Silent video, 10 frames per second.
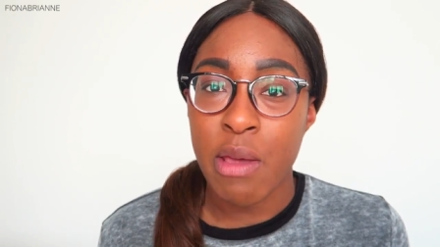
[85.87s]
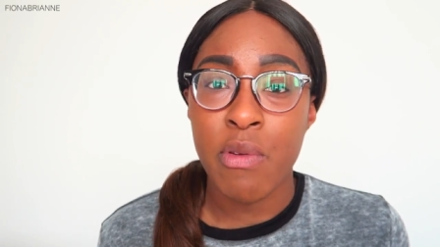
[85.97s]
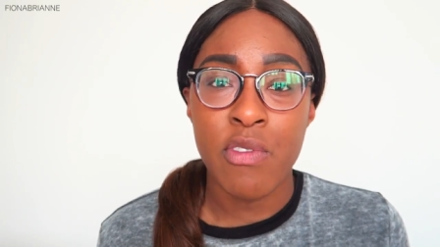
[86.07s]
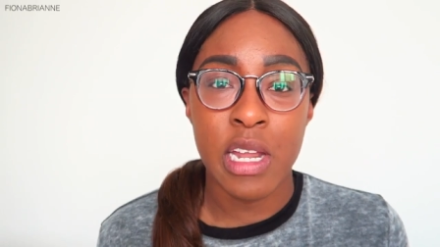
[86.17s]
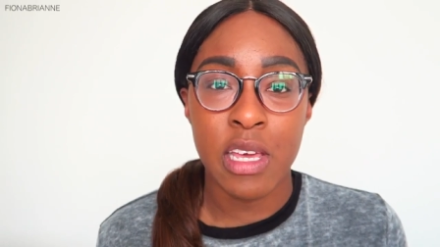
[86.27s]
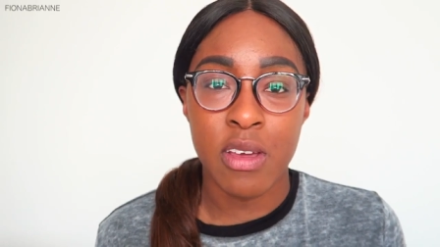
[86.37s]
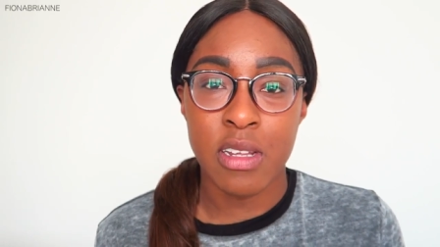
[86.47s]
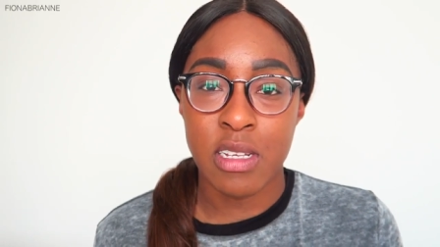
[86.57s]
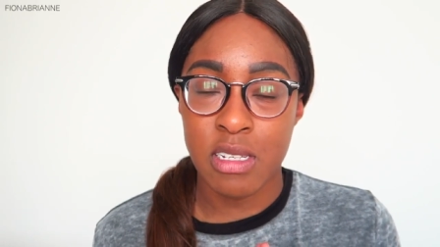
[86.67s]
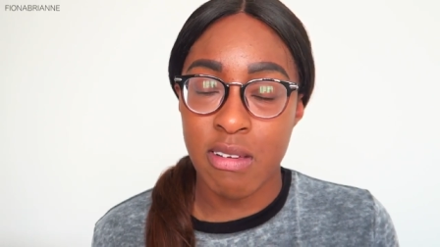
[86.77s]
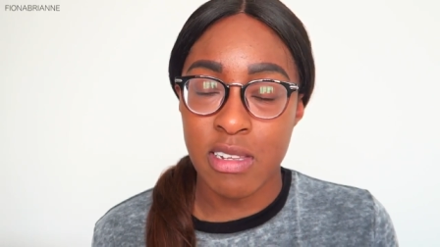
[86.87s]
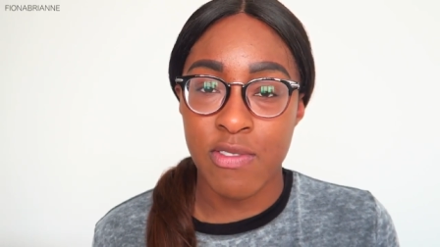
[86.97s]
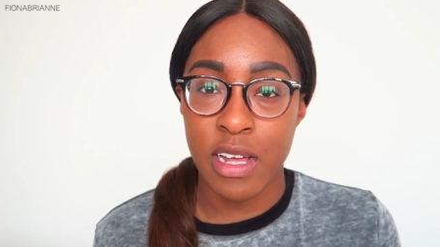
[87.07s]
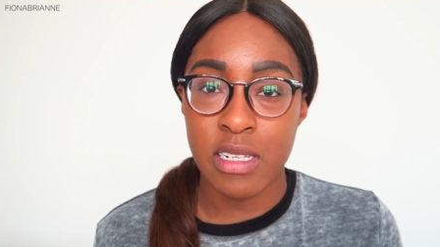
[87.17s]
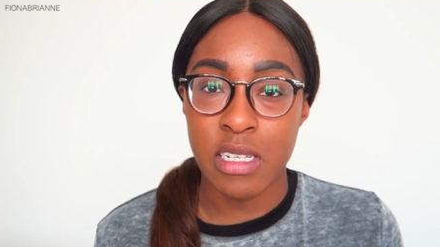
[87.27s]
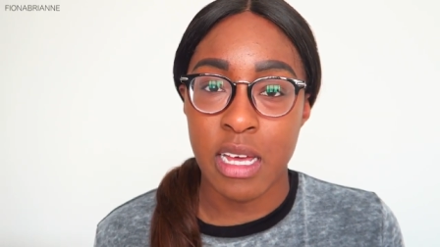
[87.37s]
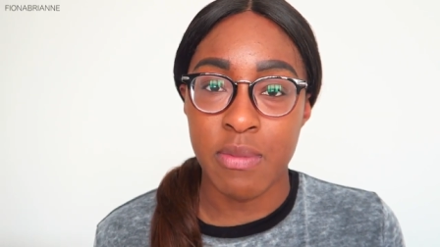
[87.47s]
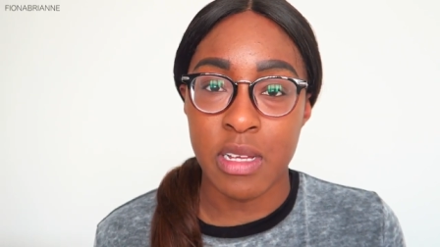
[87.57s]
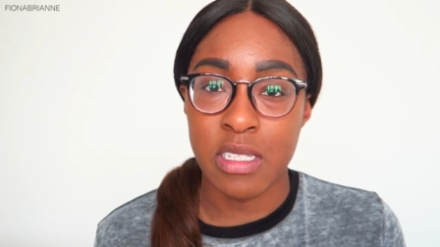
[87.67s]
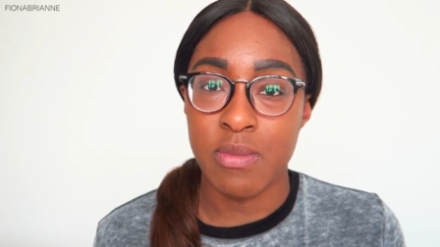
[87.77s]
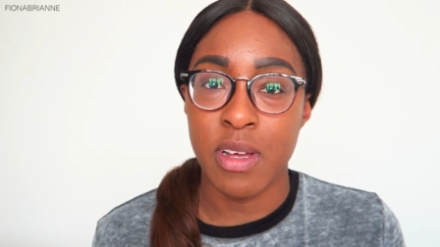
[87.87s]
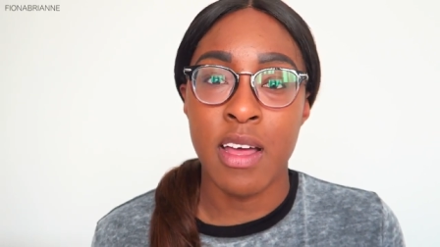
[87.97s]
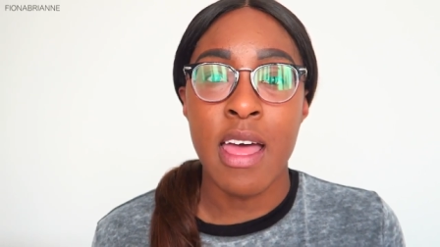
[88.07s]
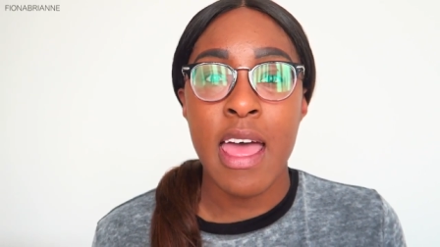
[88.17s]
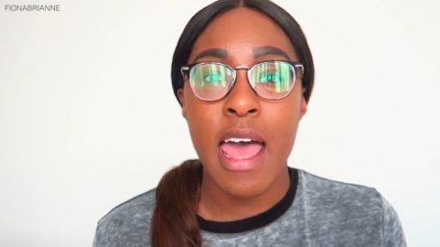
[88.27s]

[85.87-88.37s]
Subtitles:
They were really good because I was a first time customer,